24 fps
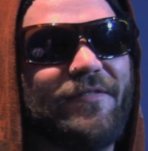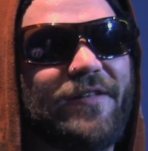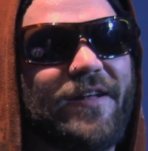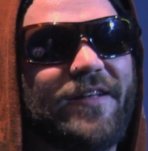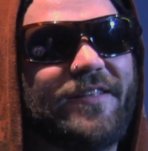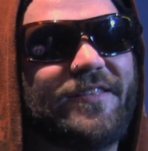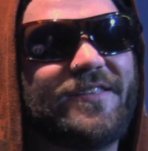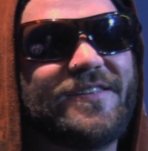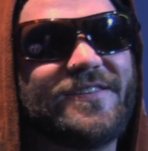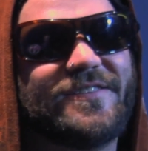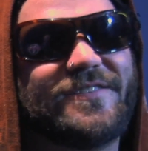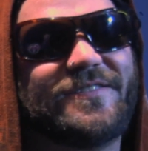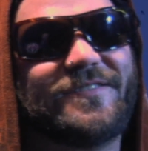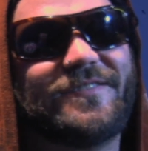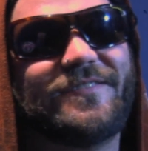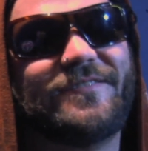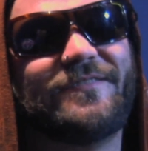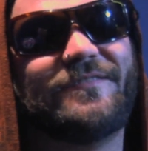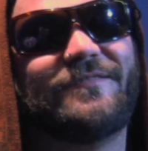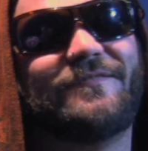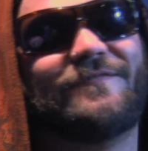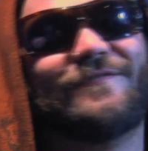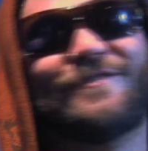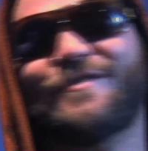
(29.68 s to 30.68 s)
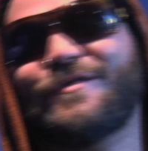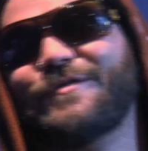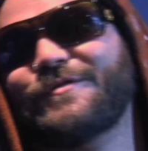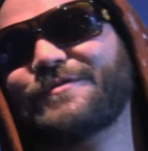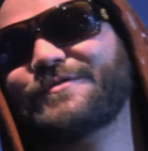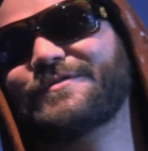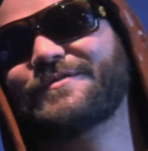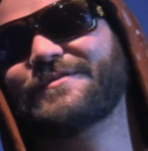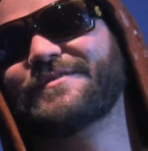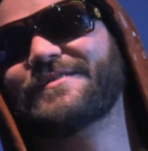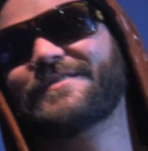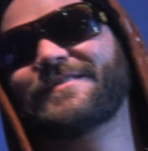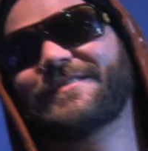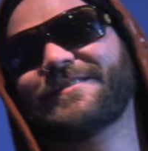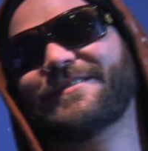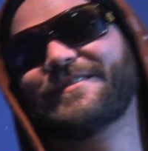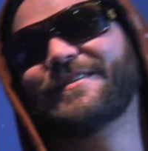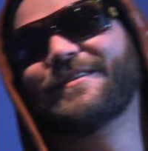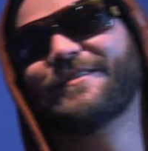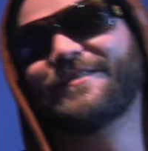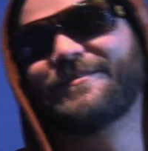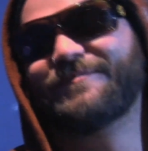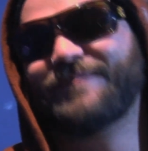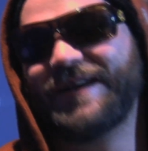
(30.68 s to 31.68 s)
like this rehearsal
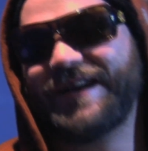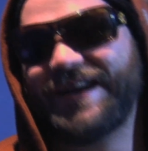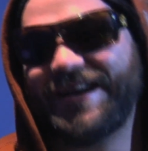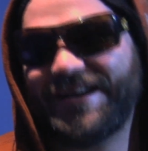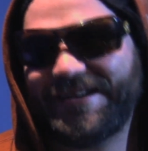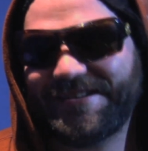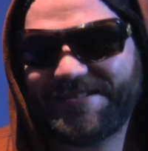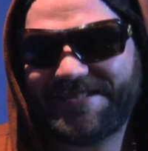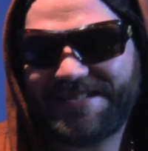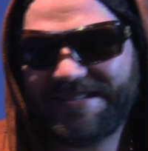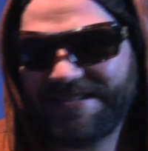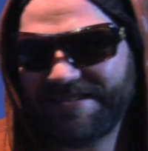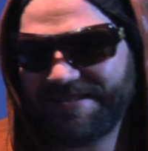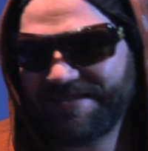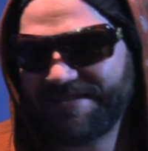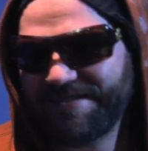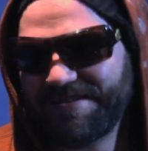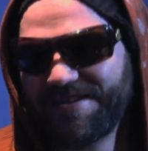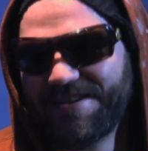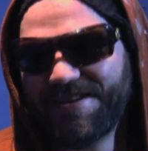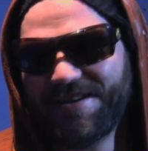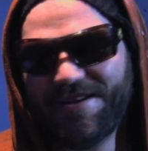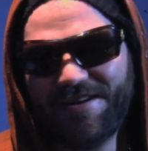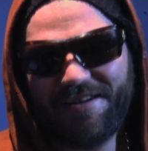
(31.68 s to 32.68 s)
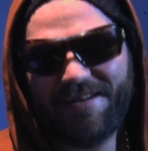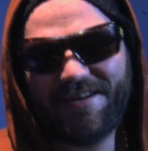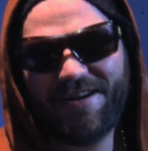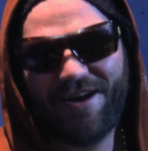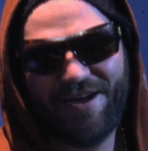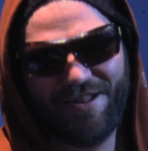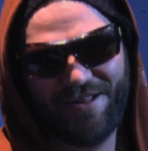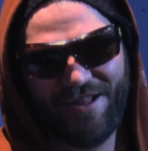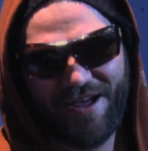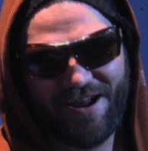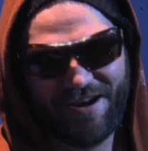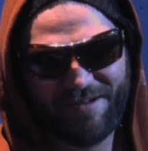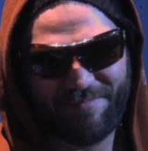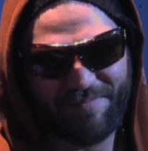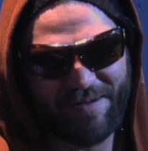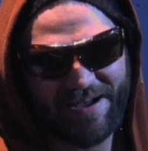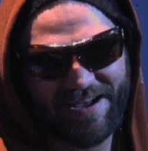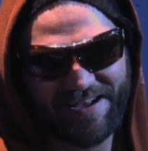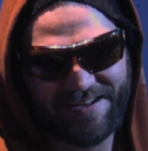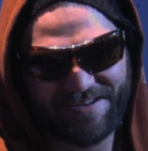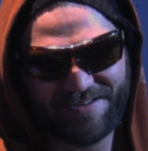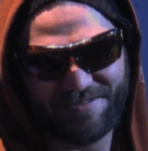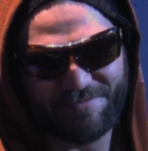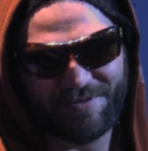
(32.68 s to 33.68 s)
studio at my house, and a lot of
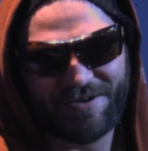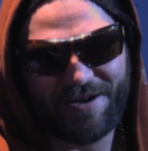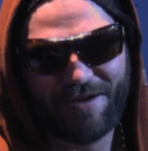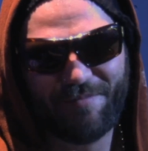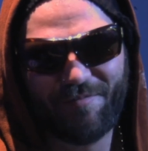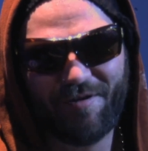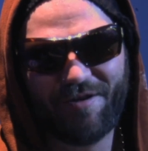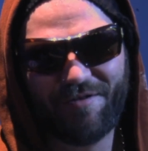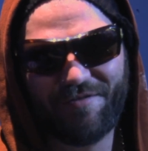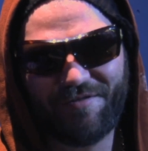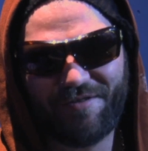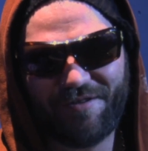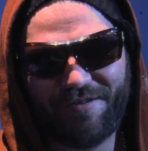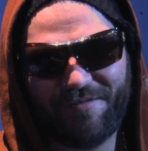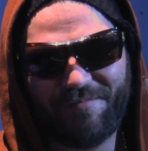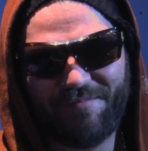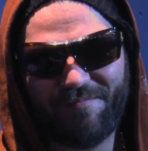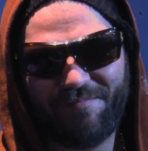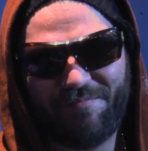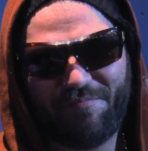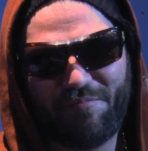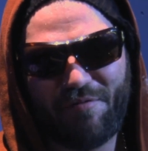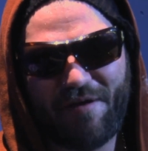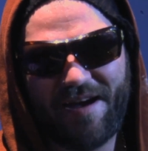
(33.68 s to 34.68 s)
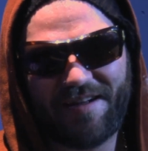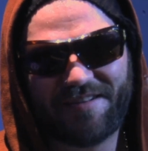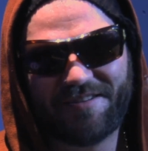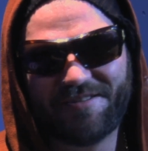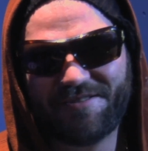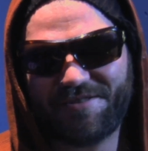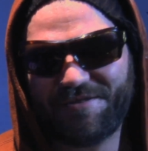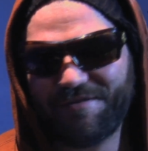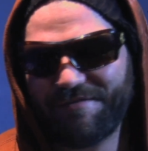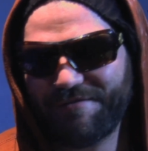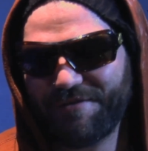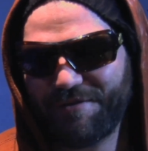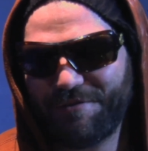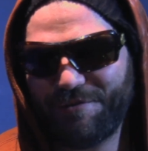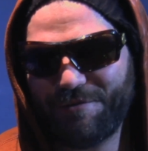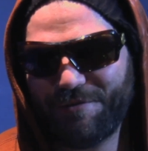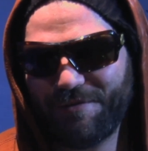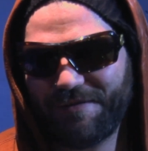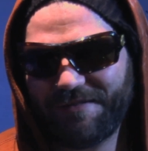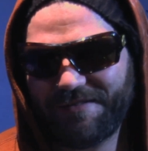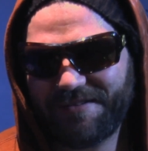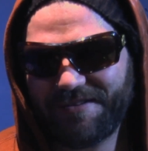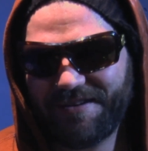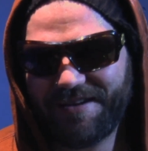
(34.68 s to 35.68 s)
bands would come over and practice or
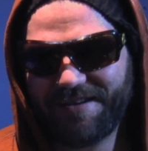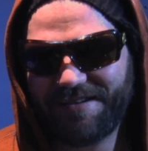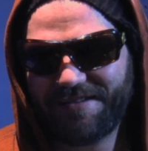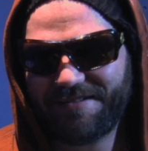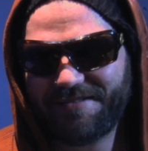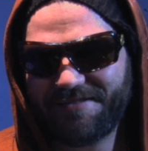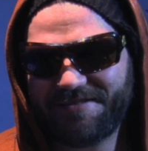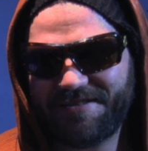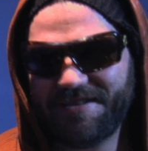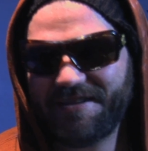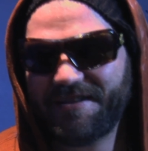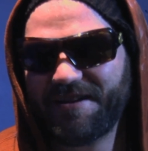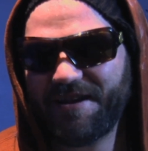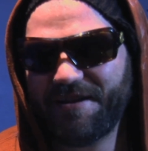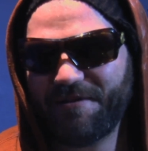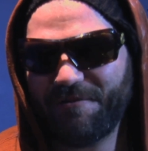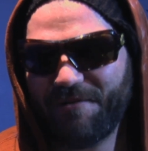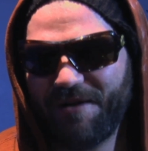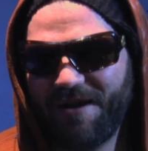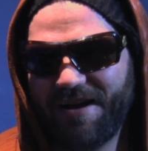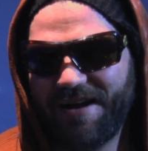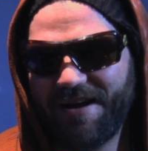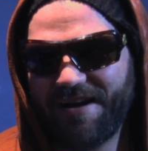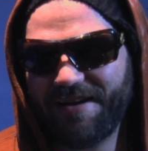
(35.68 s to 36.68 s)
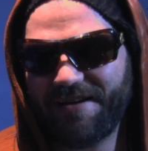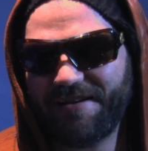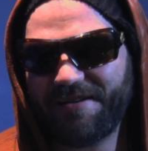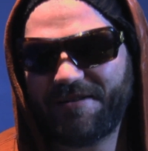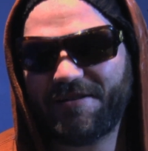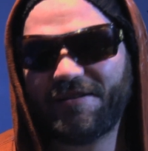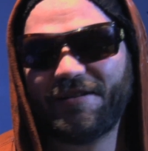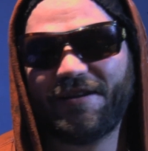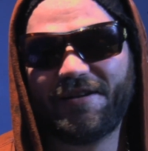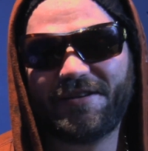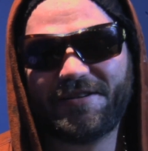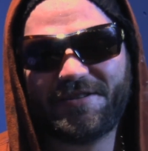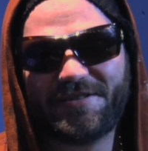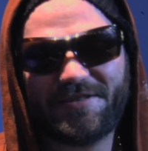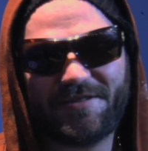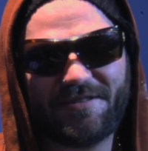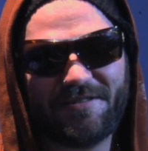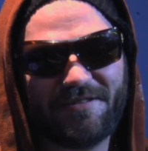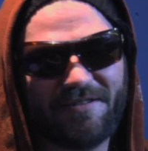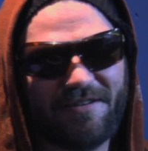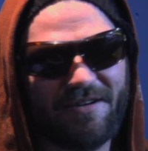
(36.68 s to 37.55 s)
record, like CKY, Clutch,